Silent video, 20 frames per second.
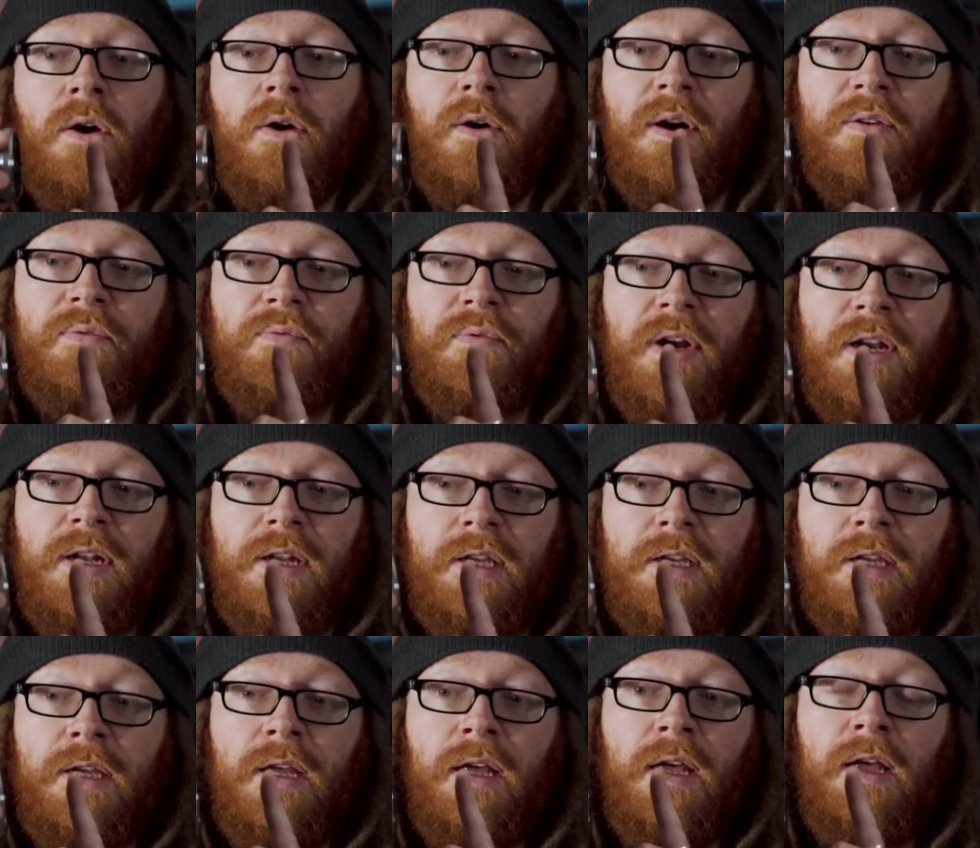quite
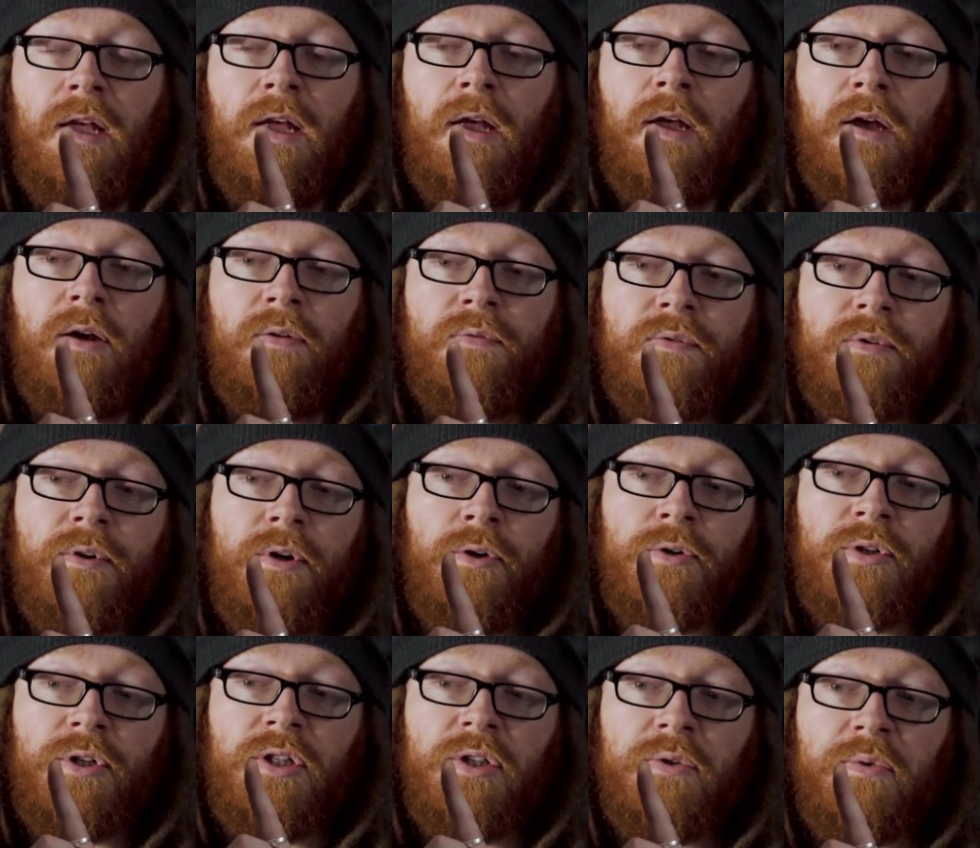frankly, for a
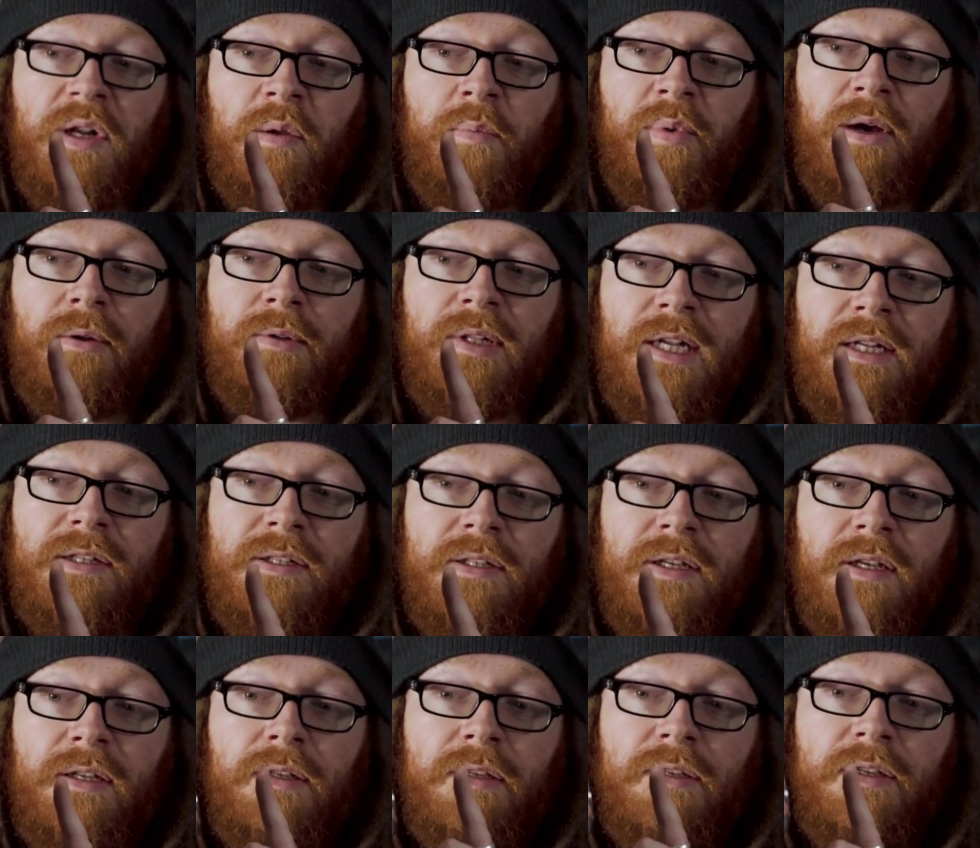£120 lens
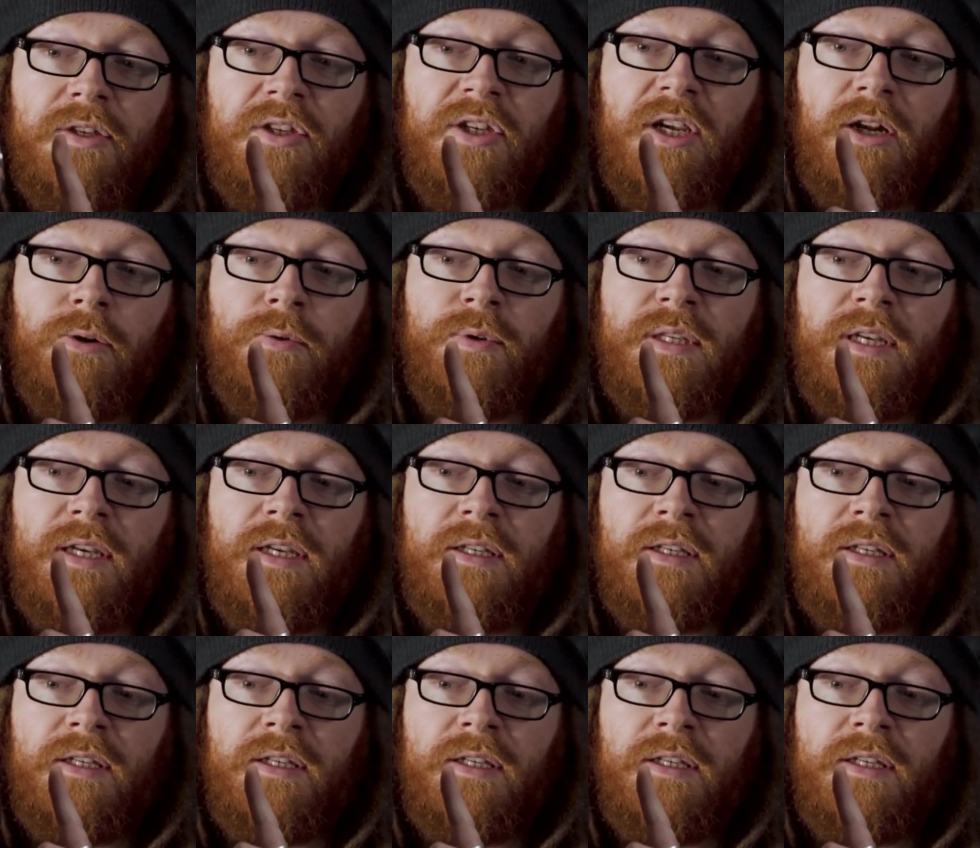that's as shallow as it